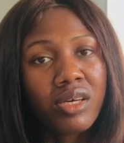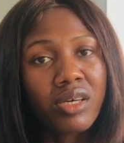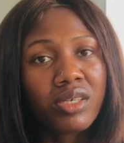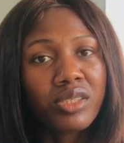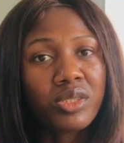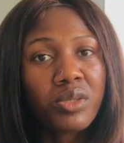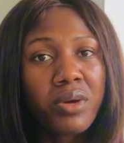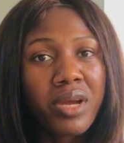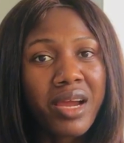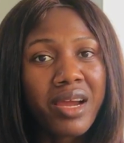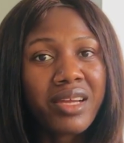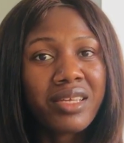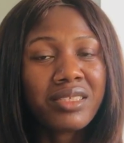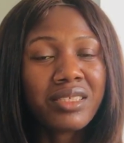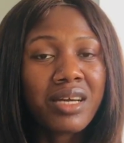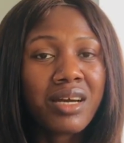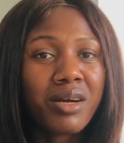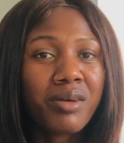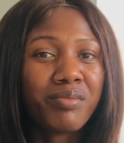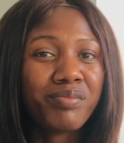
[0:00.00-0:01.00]
So guys,
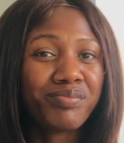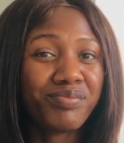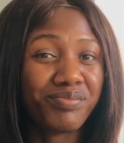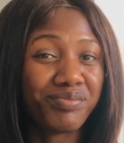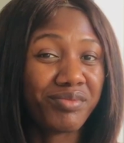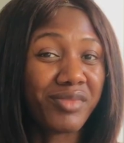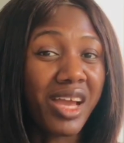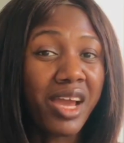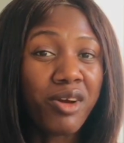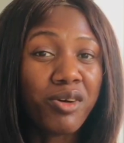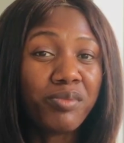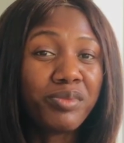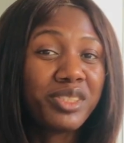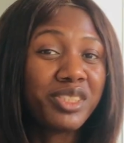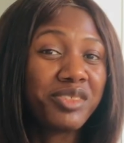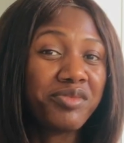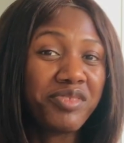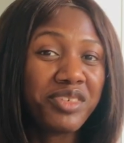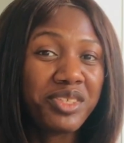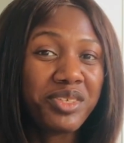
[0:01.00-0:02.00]
I hope
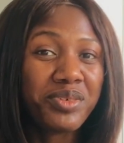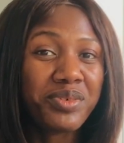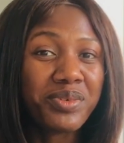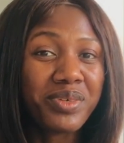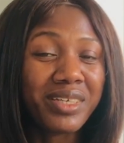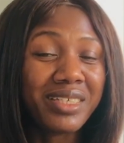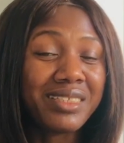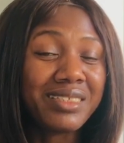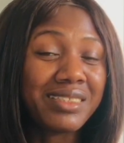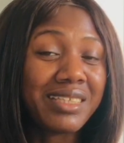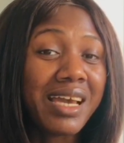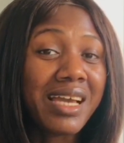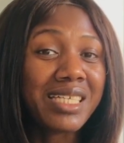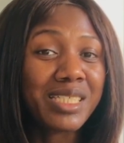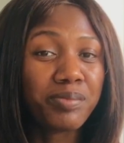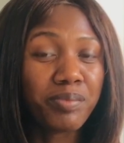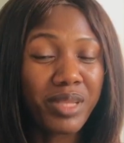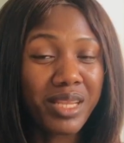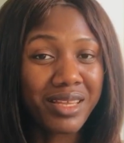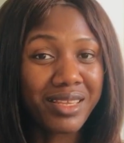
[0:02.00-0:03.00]
this video is
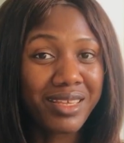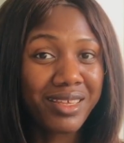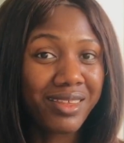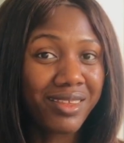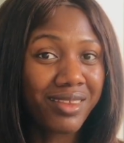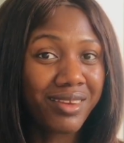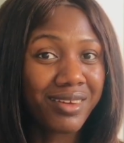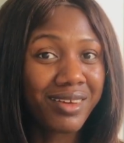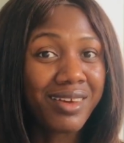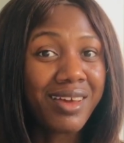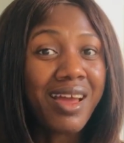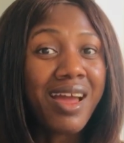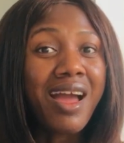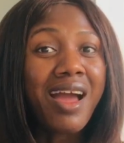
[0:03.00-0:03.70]
explanatory.